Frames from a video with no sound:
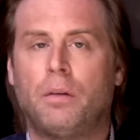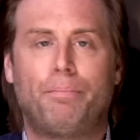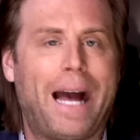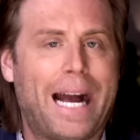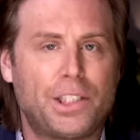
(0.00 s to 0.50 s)

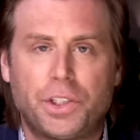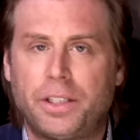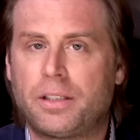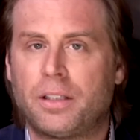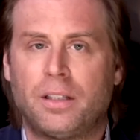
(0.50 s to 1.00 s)

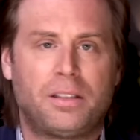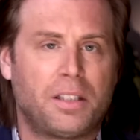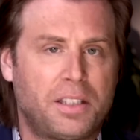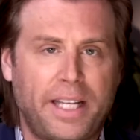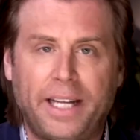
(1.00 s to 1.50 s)
passionate,
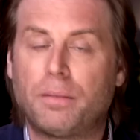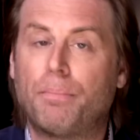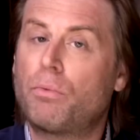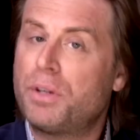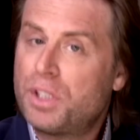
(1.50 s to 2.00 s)
succinct,
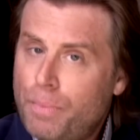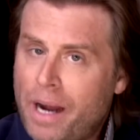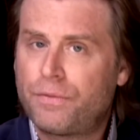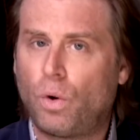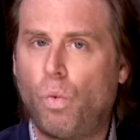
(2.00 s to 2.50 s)
but
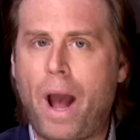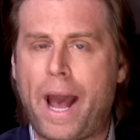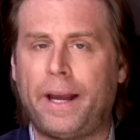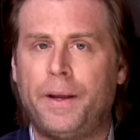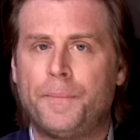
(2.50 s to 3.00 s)
respectful
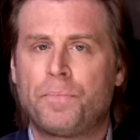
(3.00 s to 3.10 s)
way.